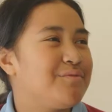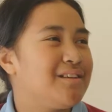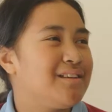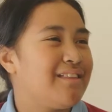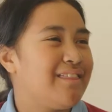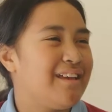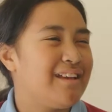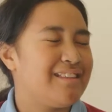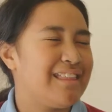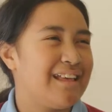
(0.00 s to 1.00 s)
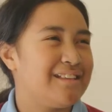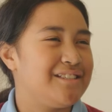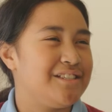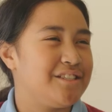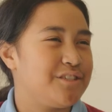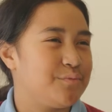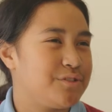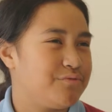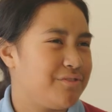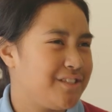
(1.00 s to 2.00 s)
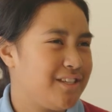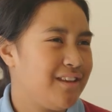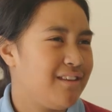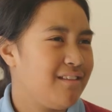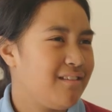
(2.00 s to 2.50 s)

when I think that Jesus was risen.